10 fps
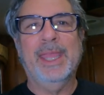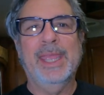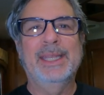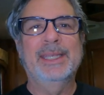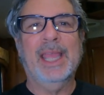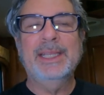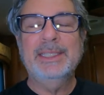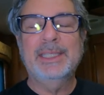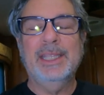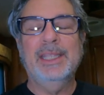a
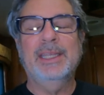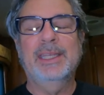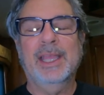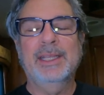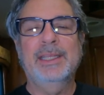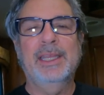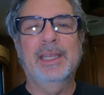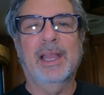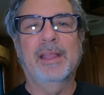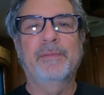nineteen
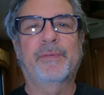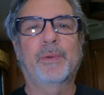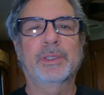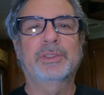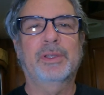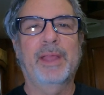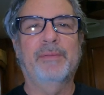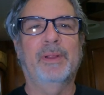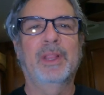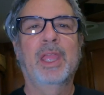ninety-nine
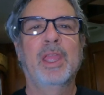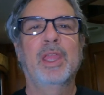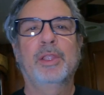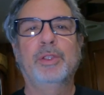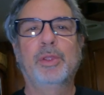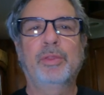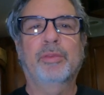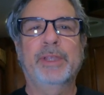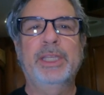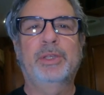Foretravel U
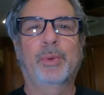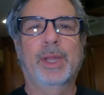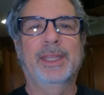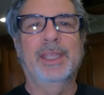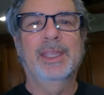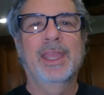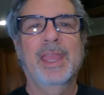three twenty,